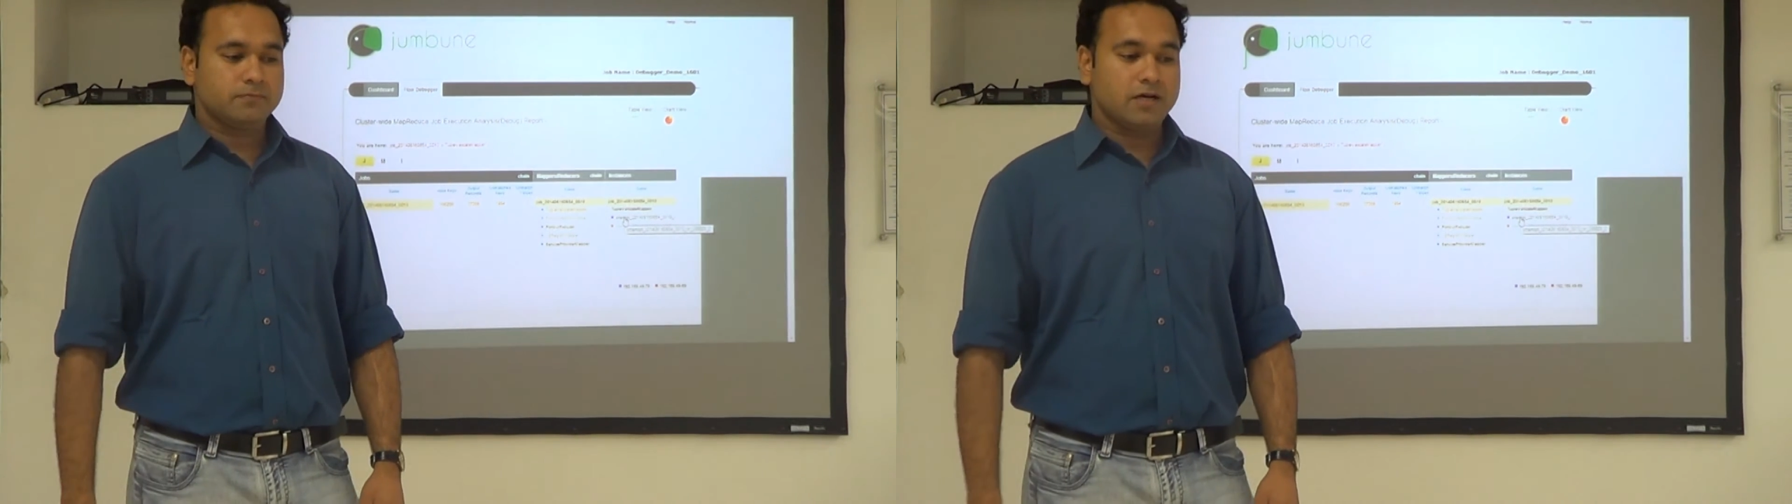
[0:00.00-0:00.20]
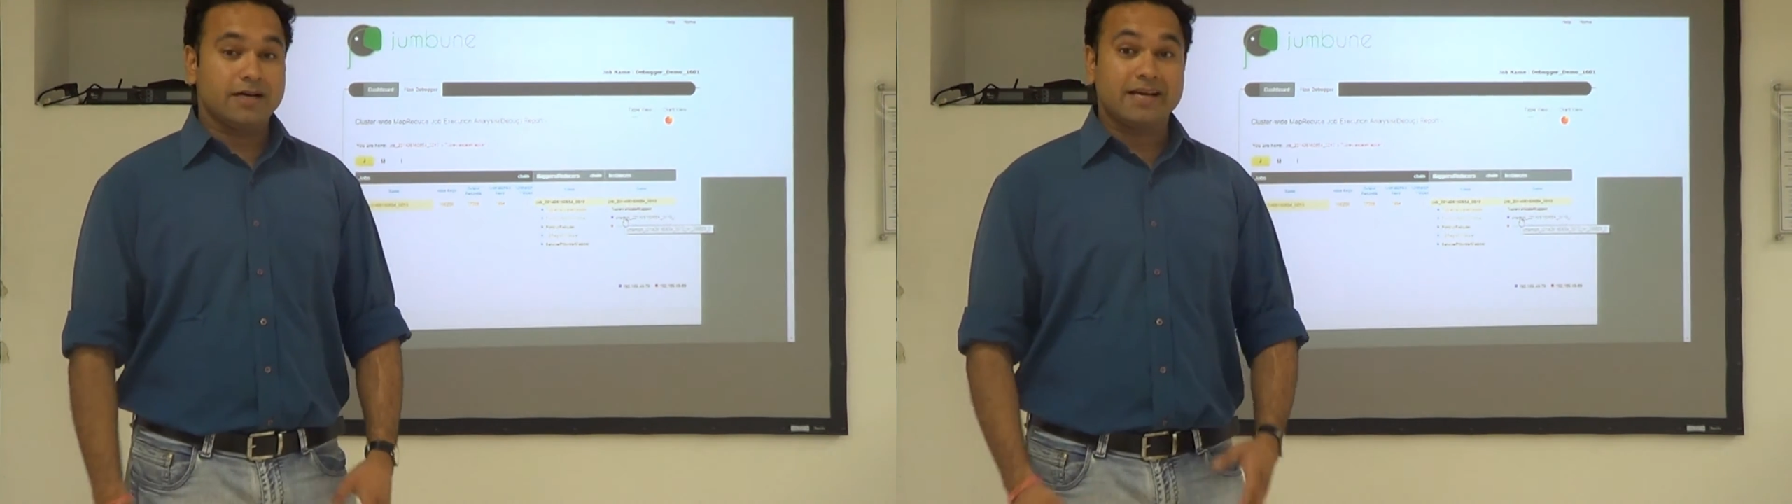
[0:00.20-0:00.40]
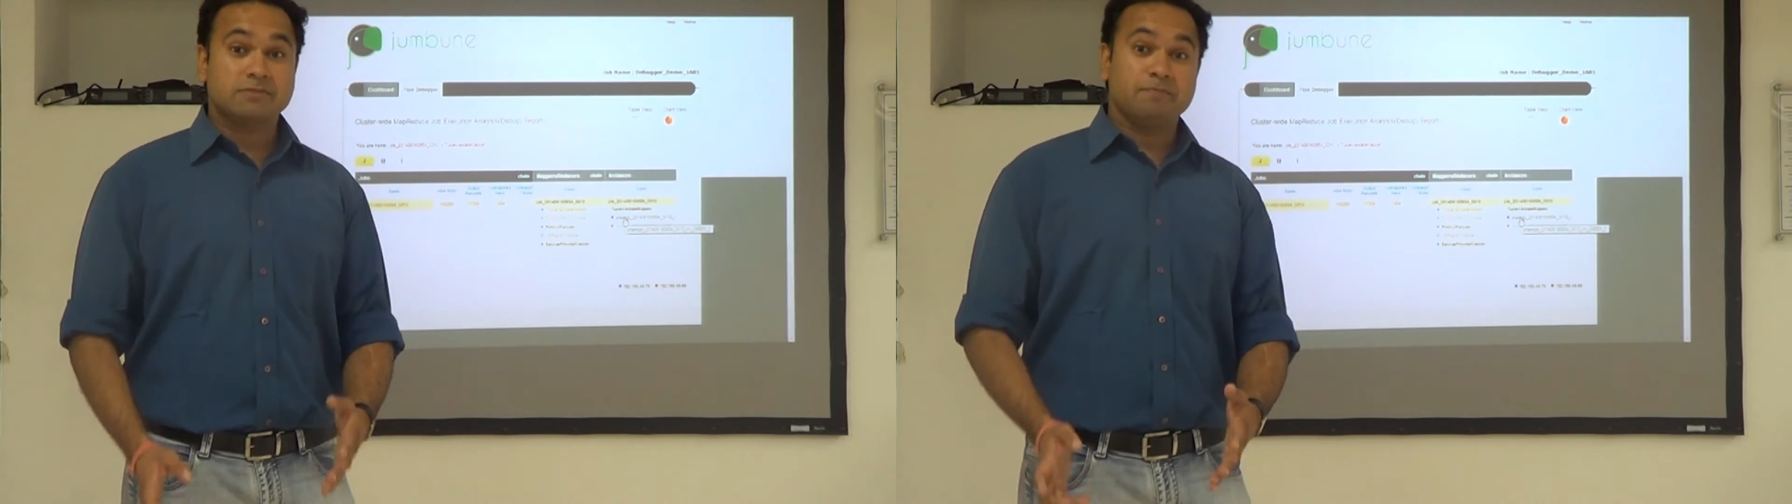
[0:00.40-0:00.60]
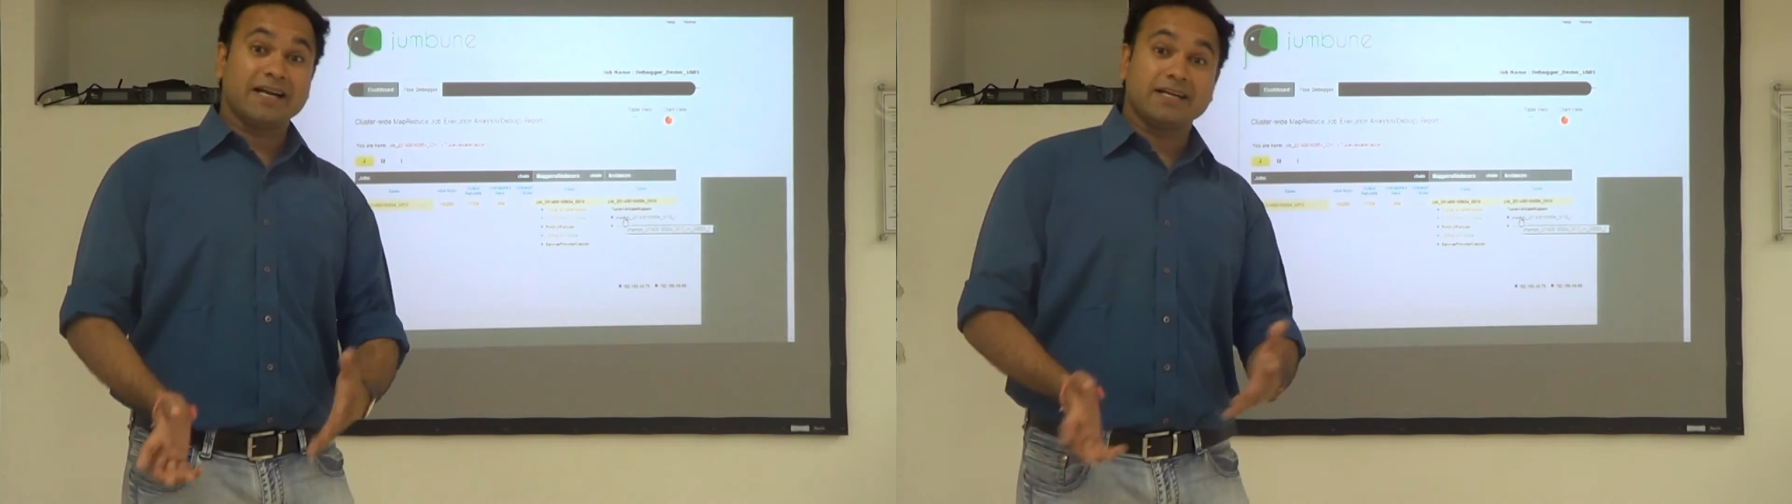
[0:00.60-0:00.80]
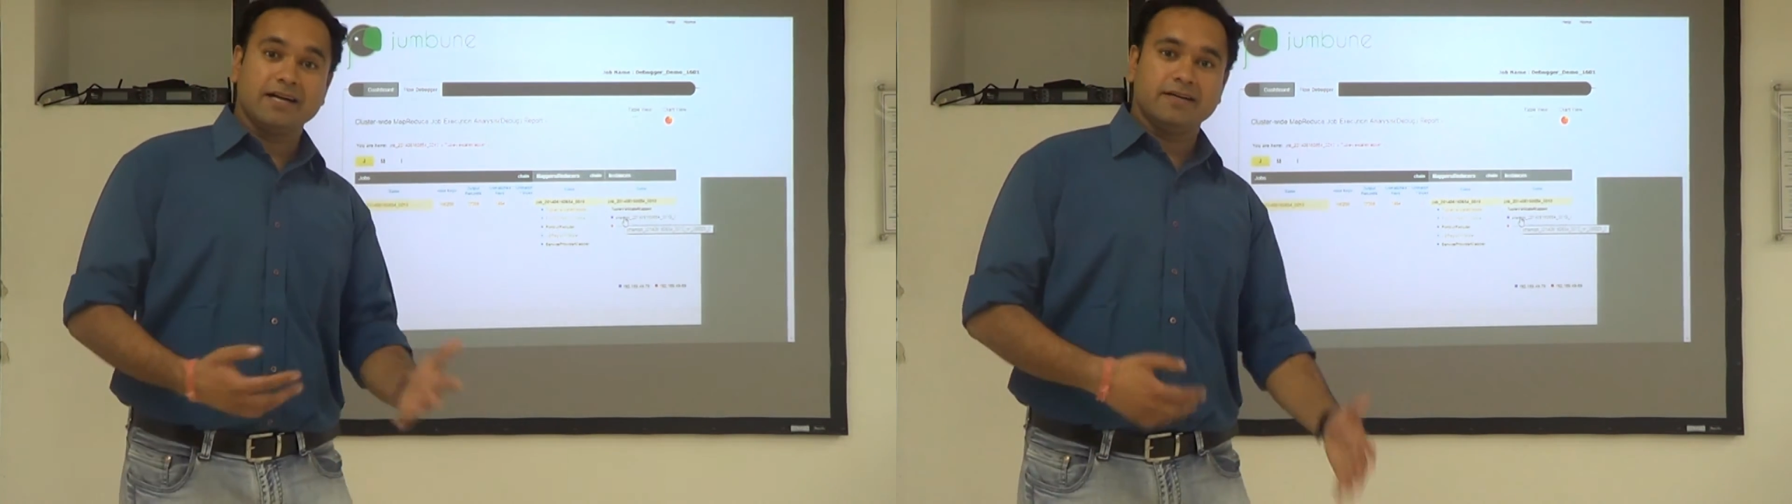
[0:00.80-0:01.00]

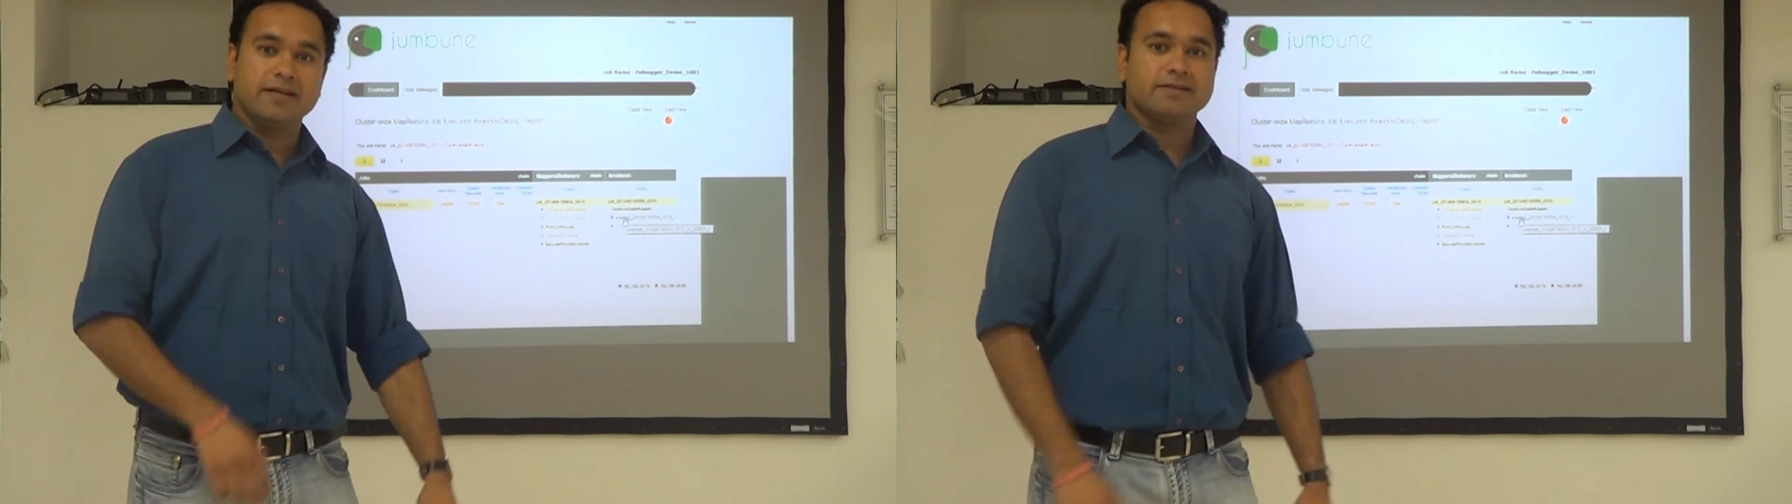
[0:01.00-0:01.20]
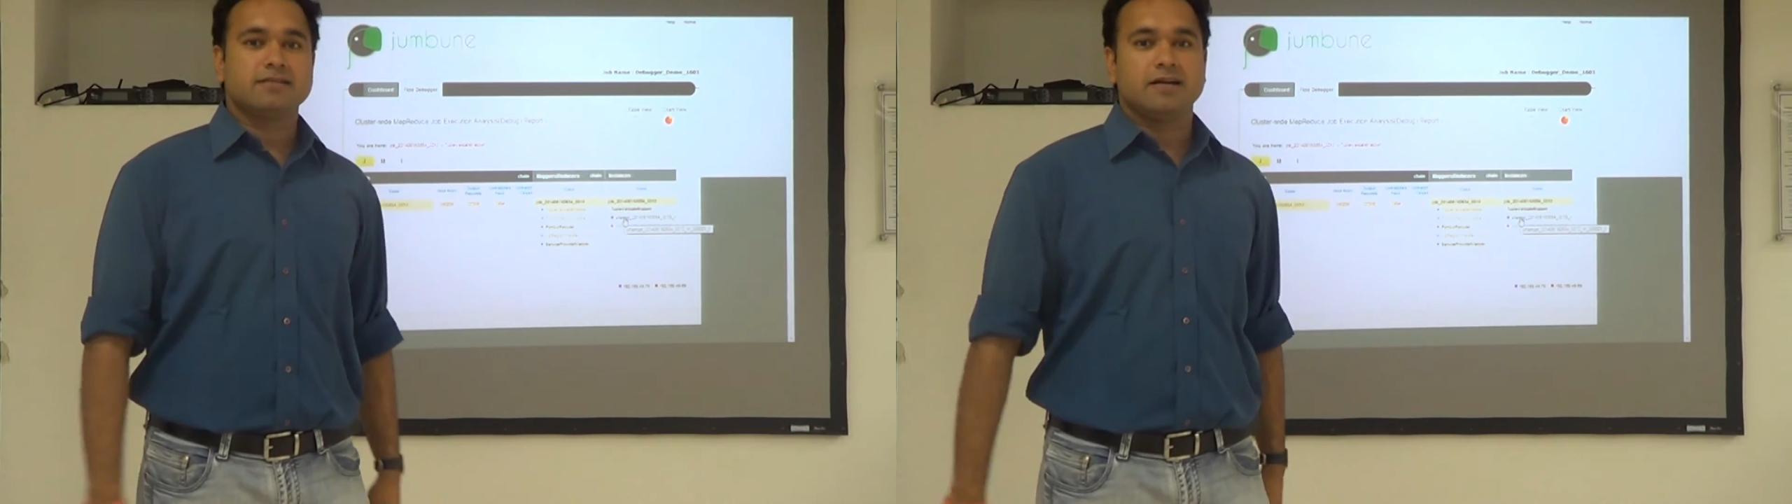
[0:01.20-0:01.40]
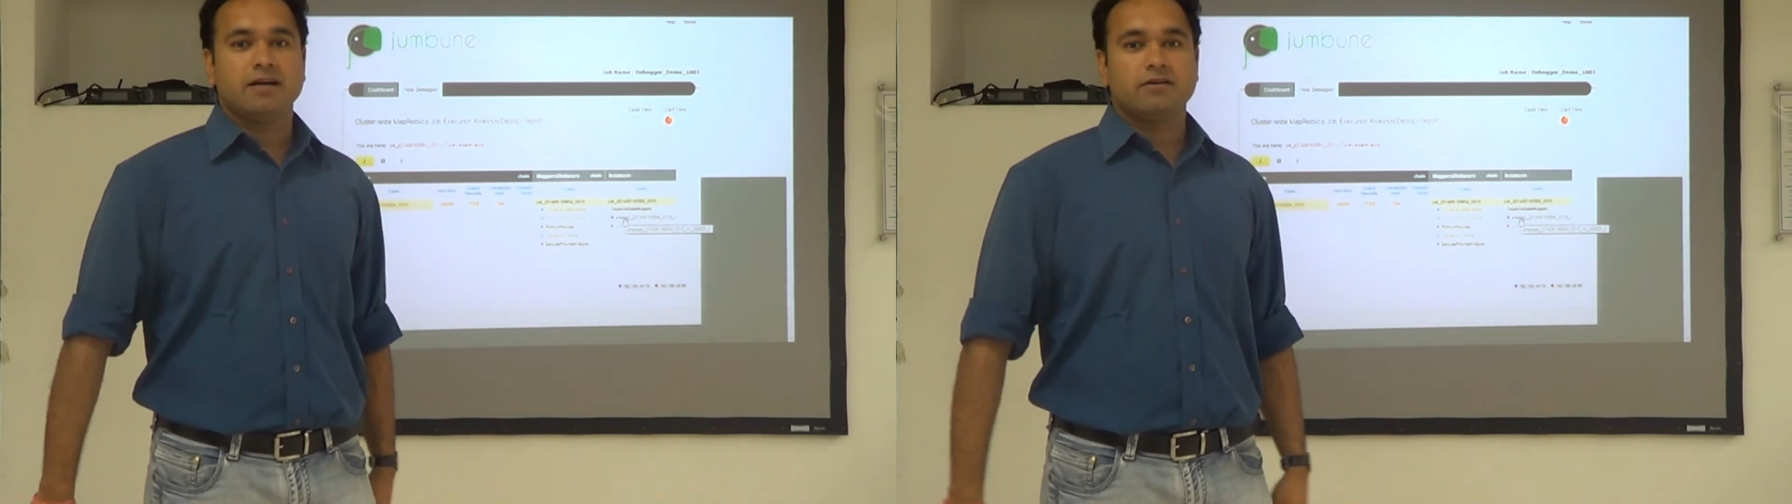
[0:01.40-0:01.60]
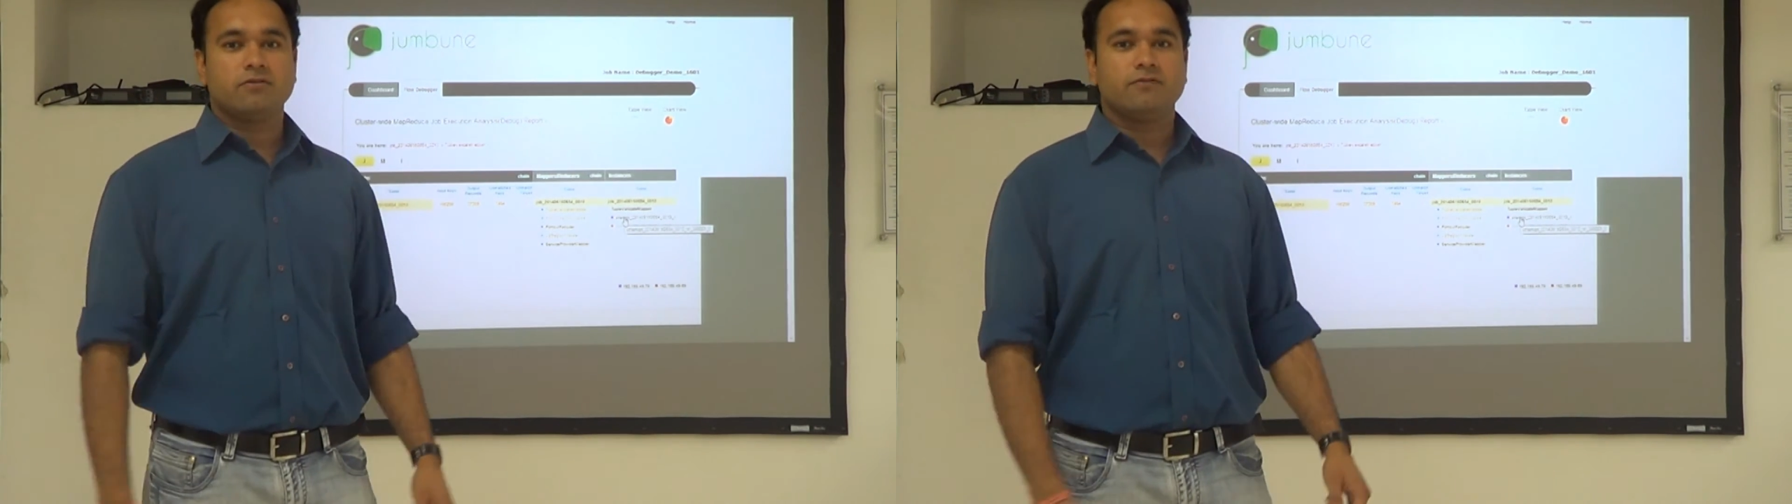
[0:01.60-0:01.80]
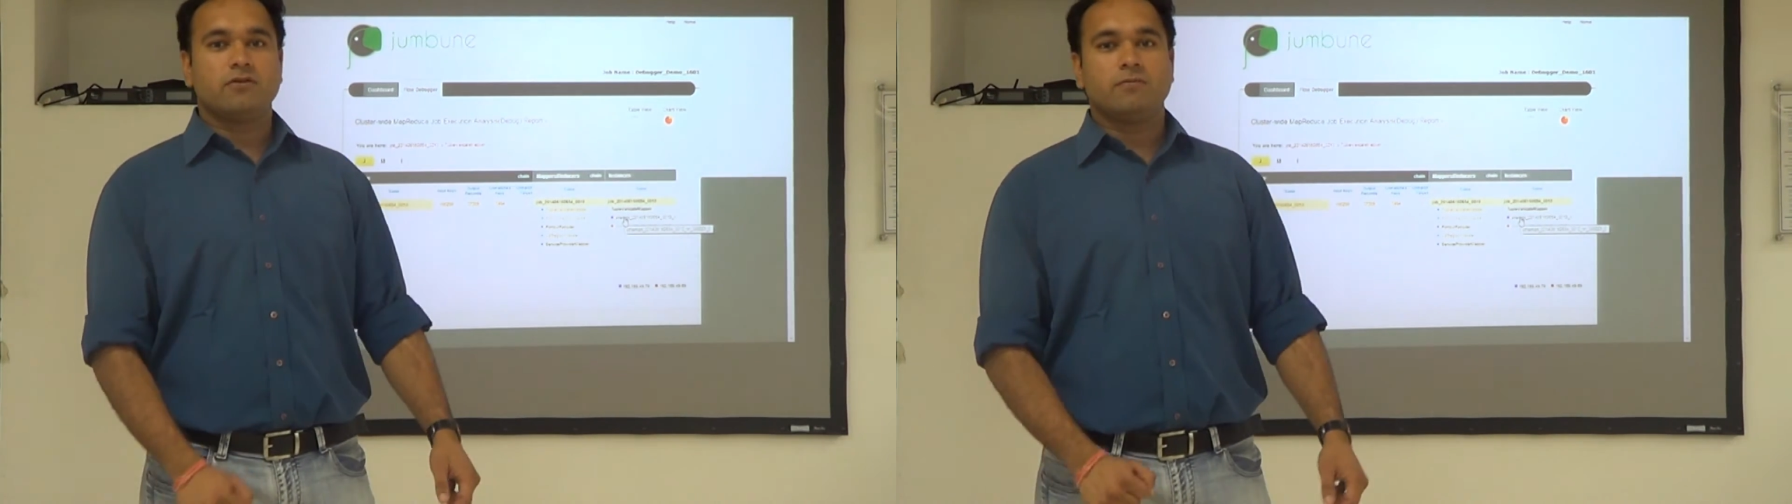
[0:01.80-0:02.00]
unexpectedness, right,
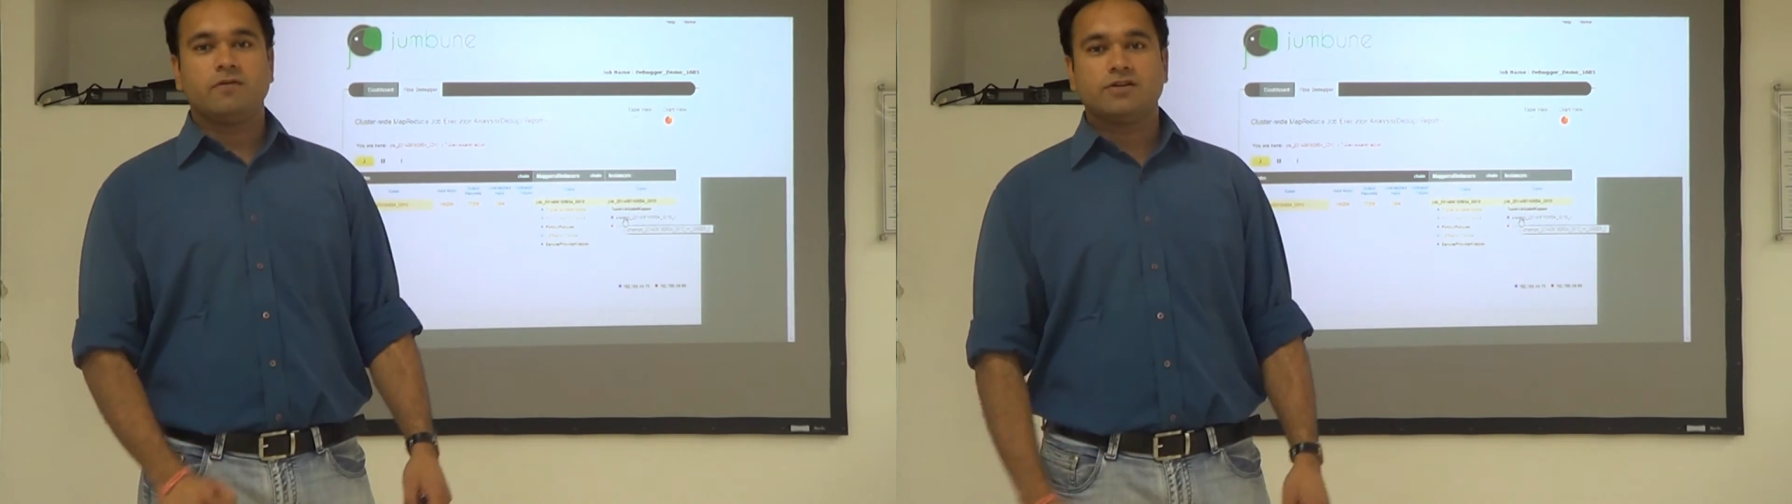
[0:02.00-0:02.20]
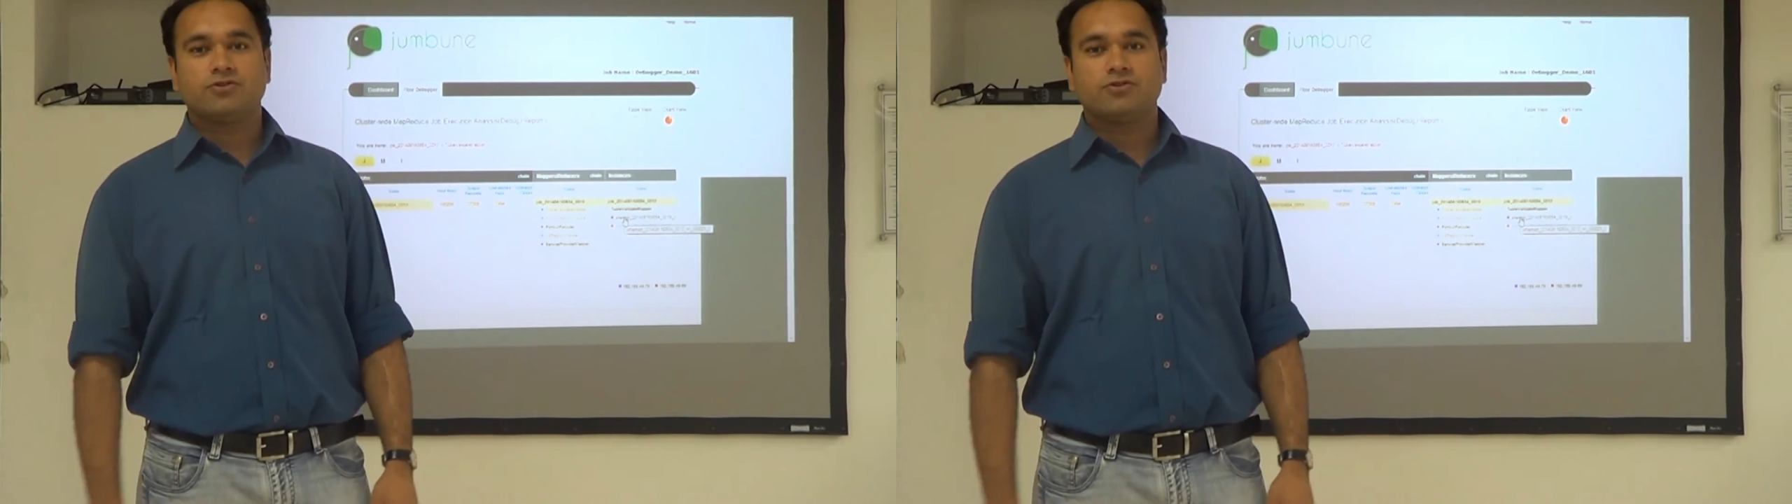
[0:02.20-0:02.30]
from our